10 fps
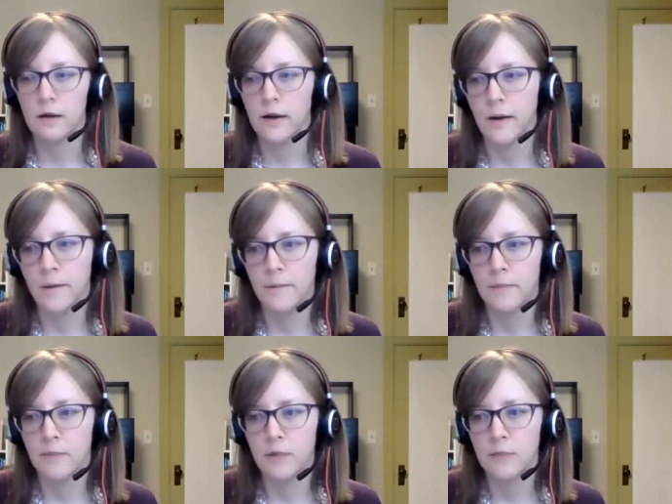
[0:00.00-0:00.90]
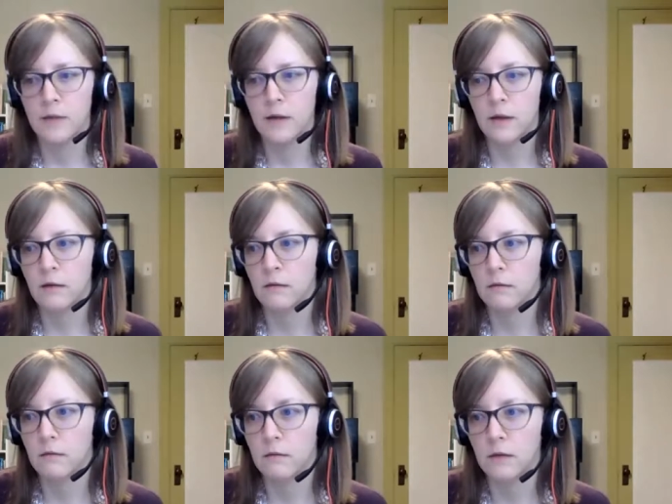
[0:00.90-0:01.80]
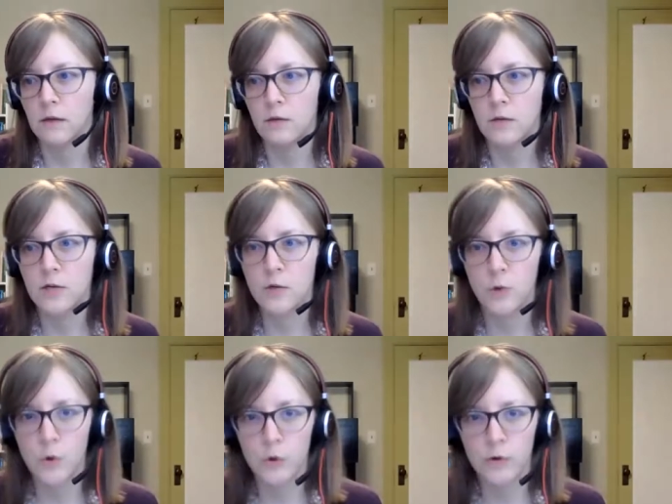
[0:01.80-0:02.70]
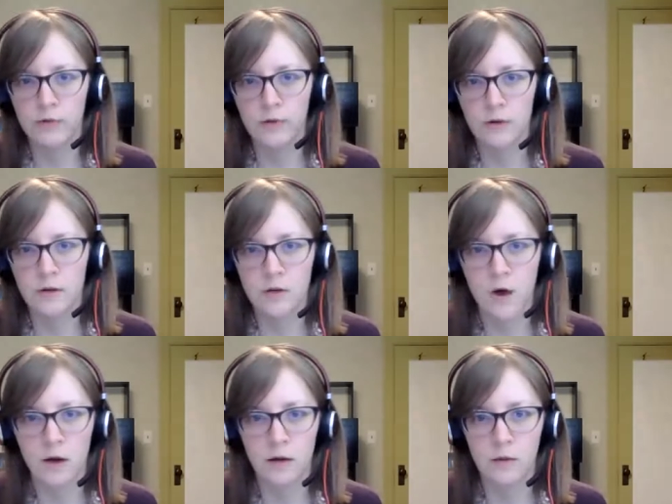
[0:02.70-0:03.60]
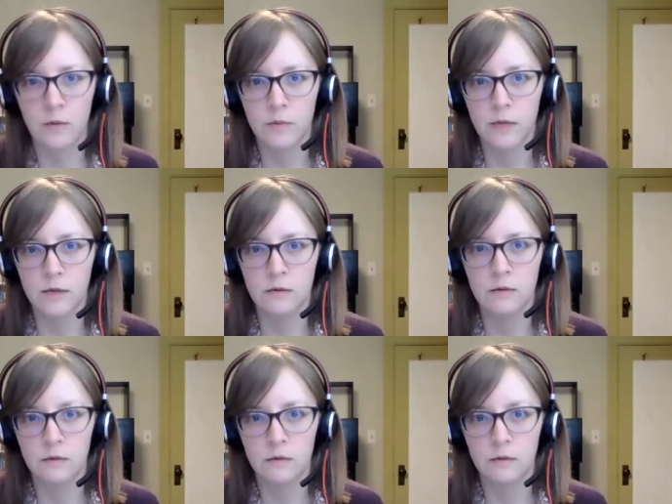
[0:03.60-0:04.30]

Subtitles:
I'm thinking, Teju Cole gave a talk at Whitman